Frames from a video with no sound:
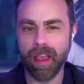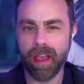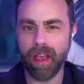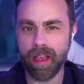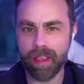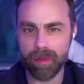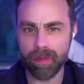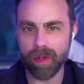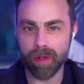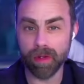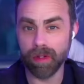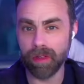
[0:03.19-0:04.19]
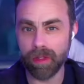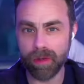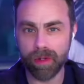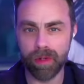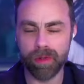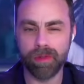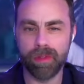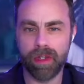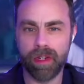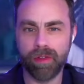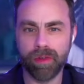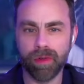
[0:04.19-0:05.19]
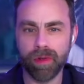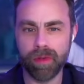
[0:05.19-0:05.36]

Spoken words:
I am your lone host today, Troy.